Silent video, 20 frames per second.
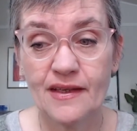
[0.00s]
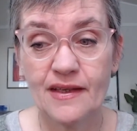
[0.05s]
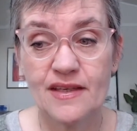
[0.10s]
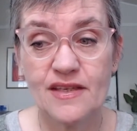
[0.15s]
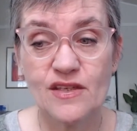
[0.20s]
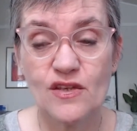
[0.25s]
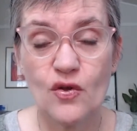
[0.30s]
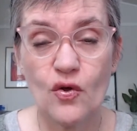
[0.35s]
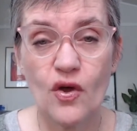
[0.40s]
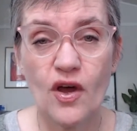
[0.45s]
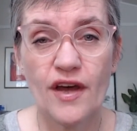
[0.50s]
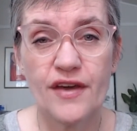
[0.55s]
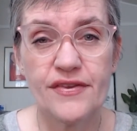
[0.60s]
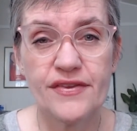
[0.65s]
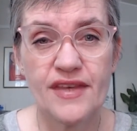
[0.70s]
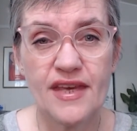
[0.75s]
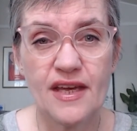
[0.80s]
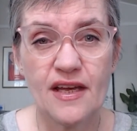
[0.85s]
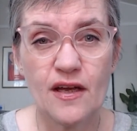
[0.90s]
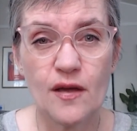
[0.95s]
So I
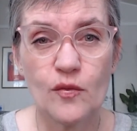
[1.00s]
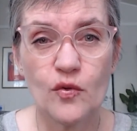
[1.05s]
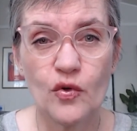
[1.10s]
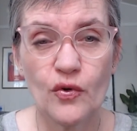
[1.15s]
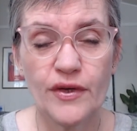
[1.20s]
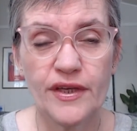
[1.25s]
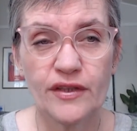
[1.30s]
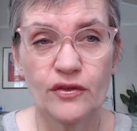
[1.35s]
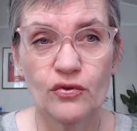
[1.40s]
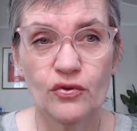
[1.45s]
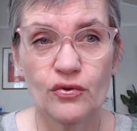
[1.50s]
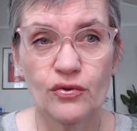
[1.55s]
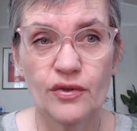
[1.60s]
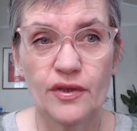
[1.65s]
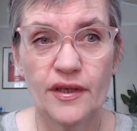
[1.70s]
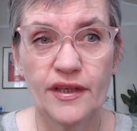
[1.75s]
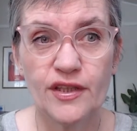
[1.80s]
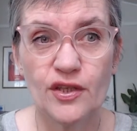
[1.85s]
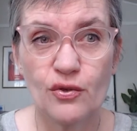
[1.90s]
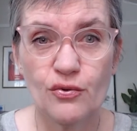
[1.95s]
think I'm going to
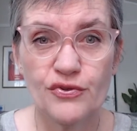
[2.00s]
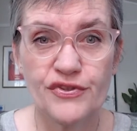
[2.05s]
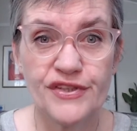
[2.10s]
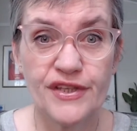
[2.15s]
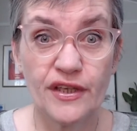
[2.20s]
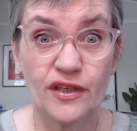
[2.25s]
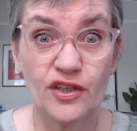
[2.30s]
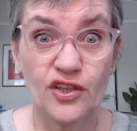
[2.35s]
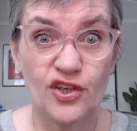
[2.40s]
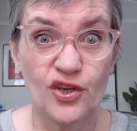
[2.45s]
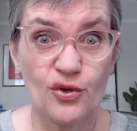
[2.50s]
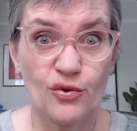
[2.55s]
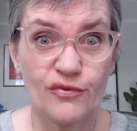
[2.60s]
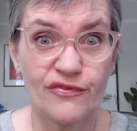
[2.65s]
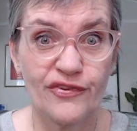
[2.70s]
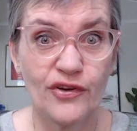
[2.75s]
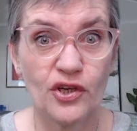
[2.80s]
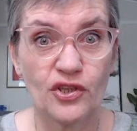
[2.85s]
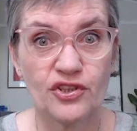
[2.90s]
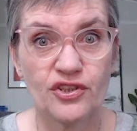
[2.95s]
use the queue
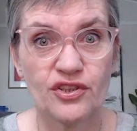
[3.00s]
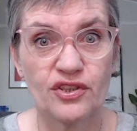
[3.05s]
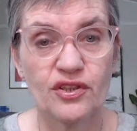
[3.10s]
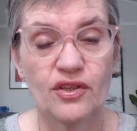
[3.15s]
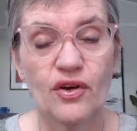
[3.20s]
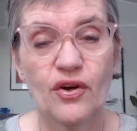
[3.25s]
function